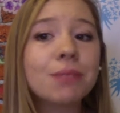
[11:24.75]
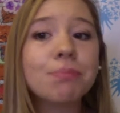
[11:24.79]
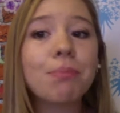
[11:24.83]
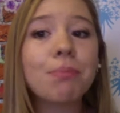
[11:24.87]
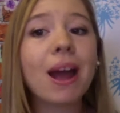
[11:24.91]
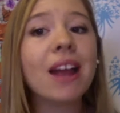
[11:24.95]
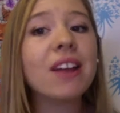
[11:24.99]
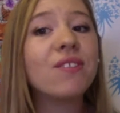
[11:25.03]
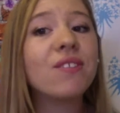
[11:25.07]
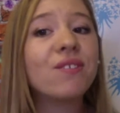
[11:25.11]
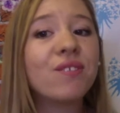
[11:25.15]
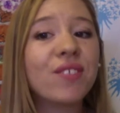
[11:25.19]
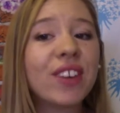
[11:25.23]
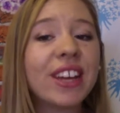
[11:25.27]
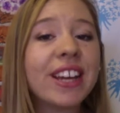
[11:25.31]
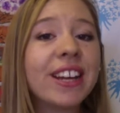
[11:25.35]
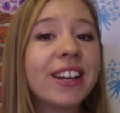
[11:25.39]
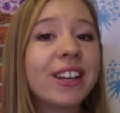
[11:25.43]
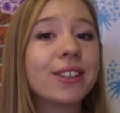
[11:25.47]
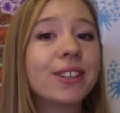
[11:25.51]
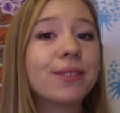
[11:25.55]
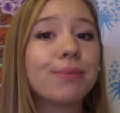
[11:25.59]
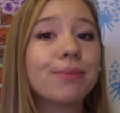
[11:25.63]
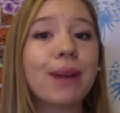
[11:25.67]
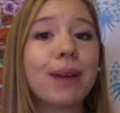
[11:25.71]
My
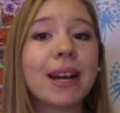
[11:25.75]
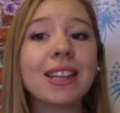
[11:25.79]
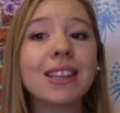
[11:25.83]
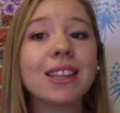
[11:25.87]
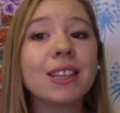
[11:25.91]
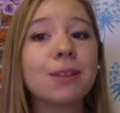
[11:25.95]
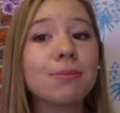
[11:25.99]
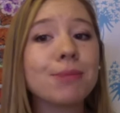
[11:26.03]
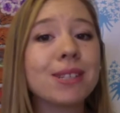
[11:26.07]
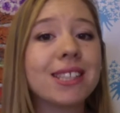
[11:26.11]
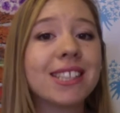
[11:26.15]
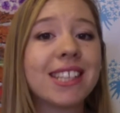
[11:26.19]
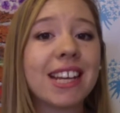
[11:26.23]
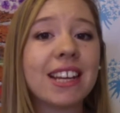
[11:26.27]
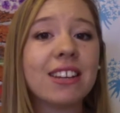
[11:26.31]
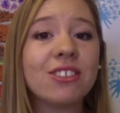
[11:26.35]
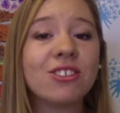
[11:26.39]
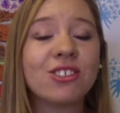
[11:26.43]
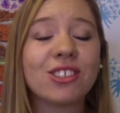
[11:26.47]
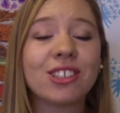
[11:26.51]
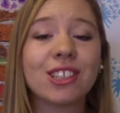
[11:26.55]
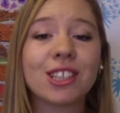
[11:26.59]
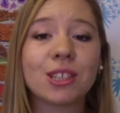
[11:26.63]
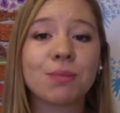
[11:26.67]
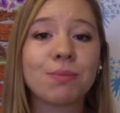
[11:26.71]
fear, my
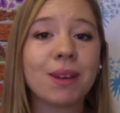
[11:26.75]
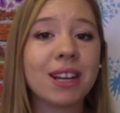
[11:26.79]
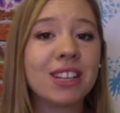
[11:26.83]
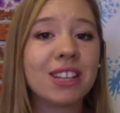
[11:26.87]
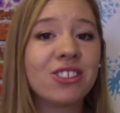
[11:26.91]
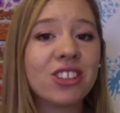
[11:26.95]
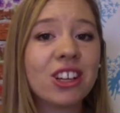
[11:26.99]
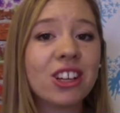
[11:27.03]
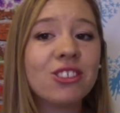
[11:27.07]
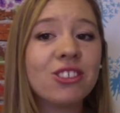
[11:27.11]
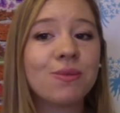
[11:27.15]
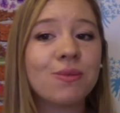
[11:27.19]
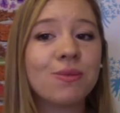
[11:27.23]
limitations, my judgment.